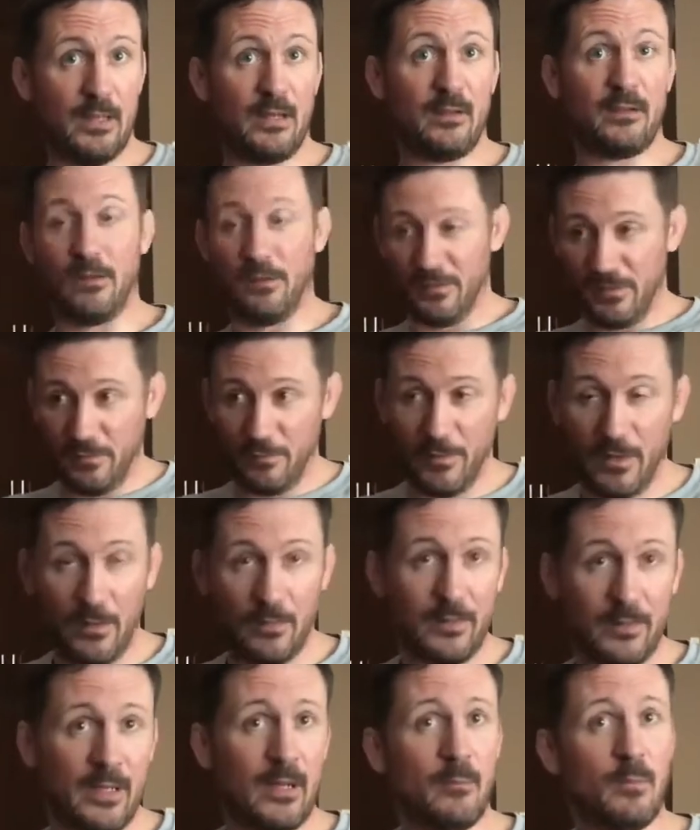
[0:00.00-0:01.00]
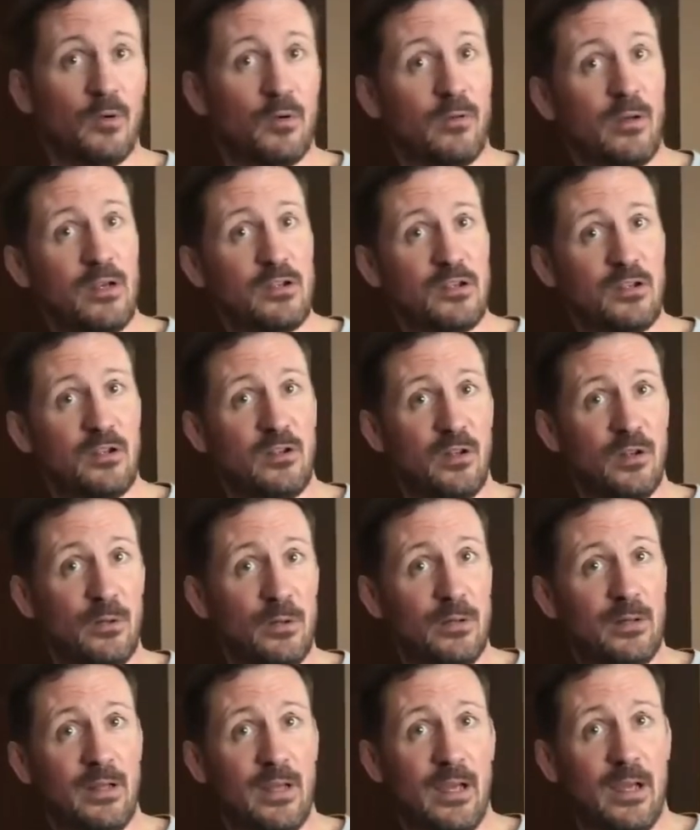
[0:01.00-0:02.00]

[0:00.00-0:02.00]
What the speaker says: as long as he found that motivation to do it.